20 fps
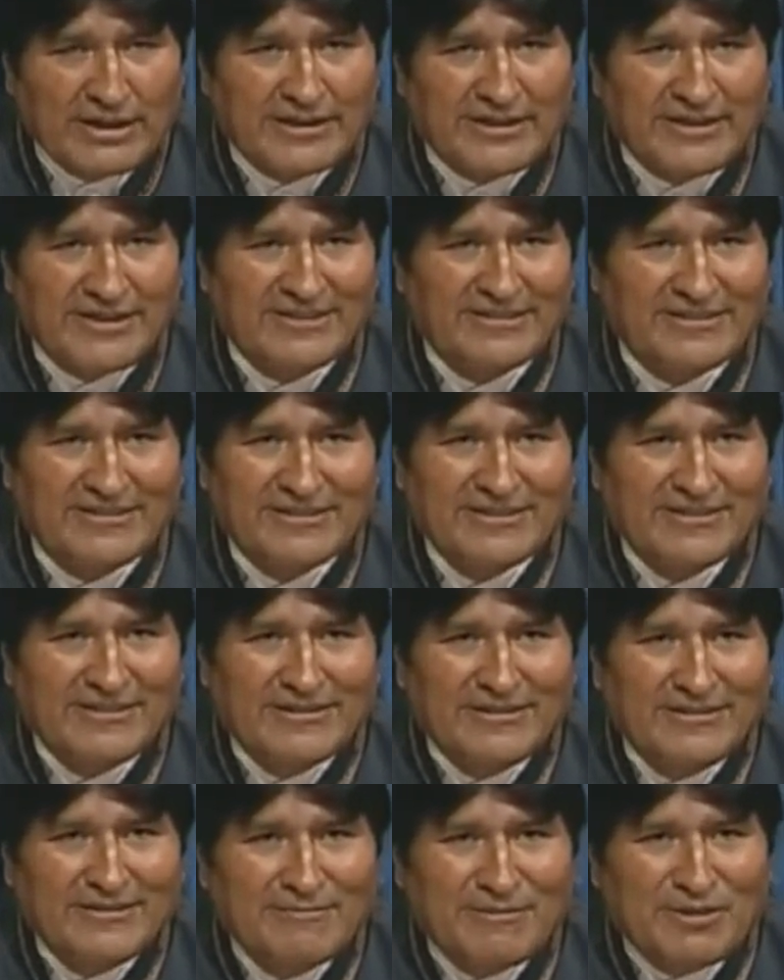
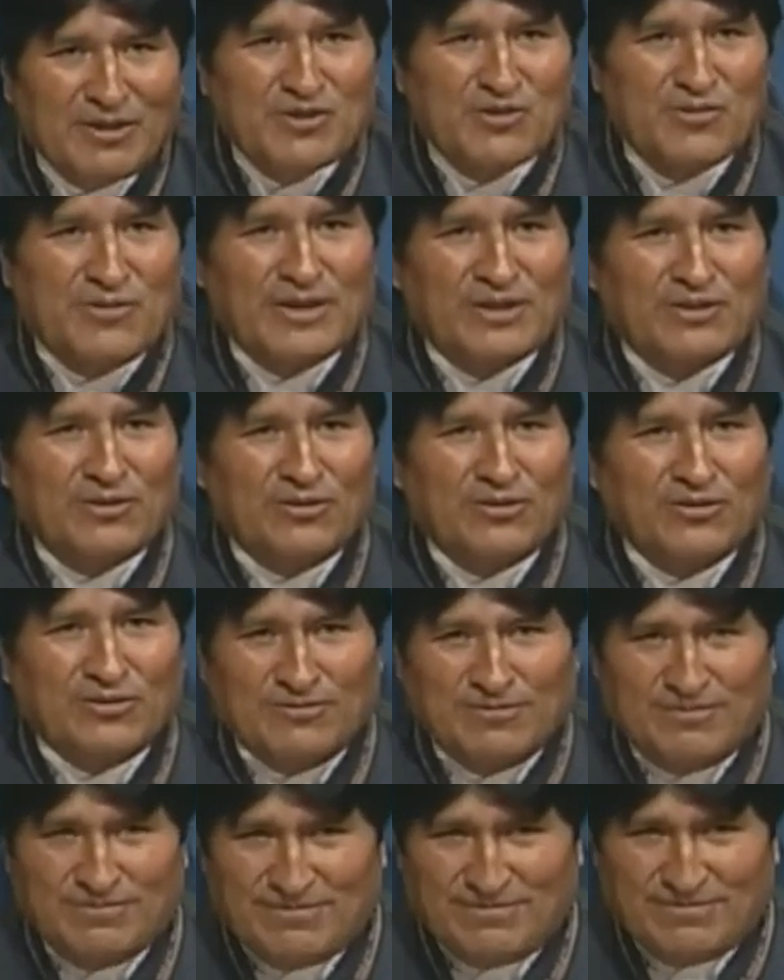expressed their thanks
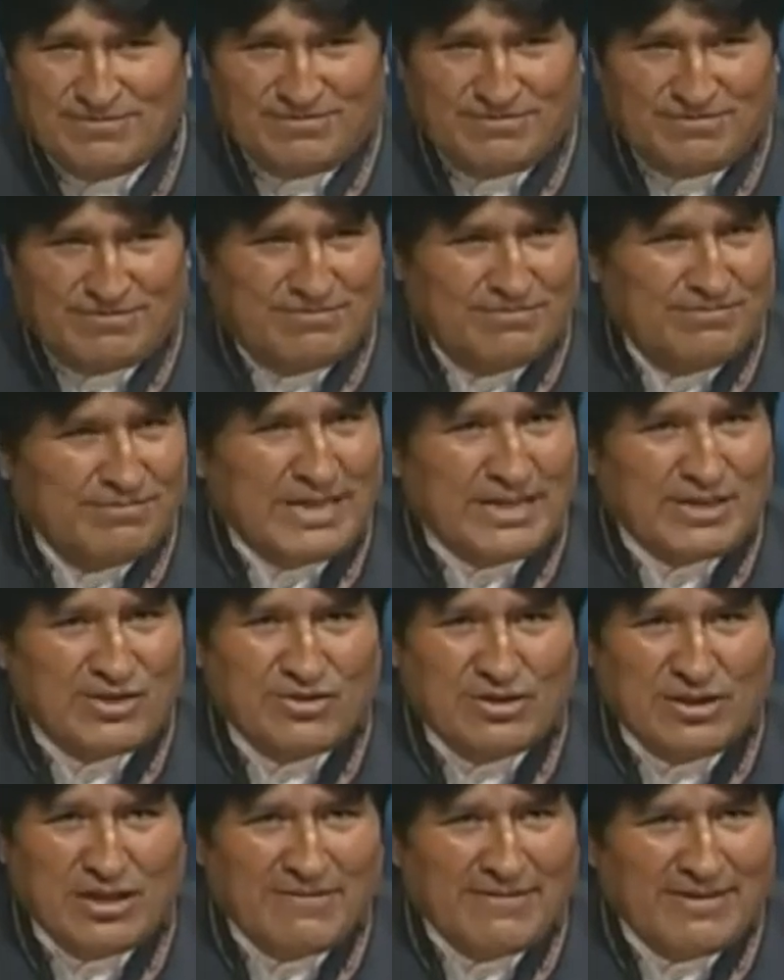for this
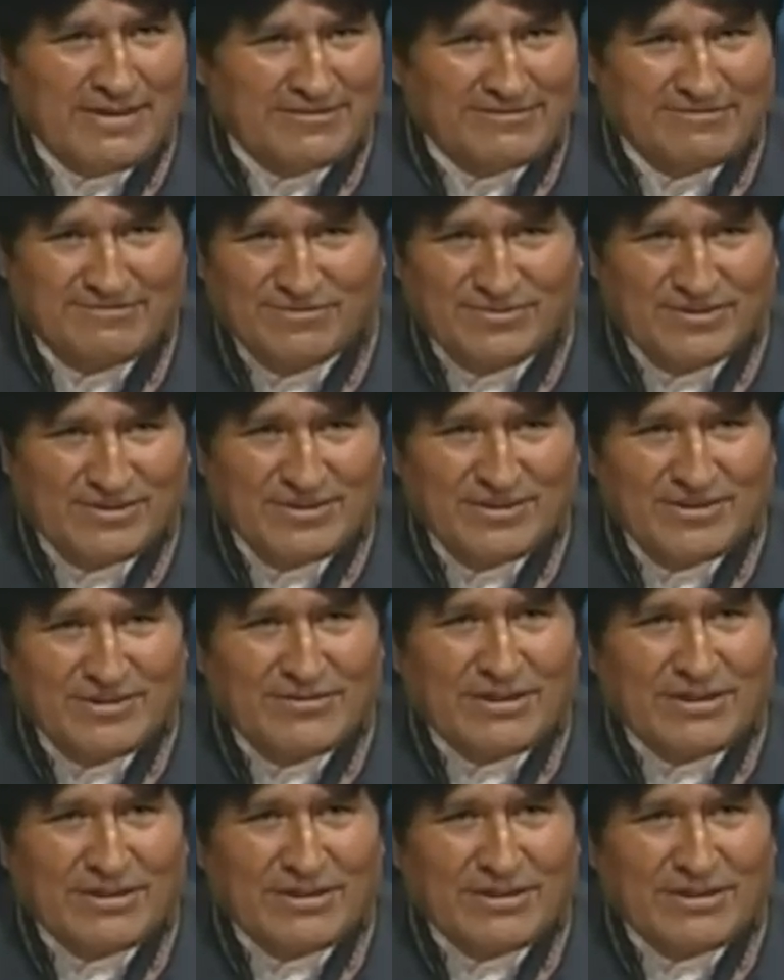organization, but above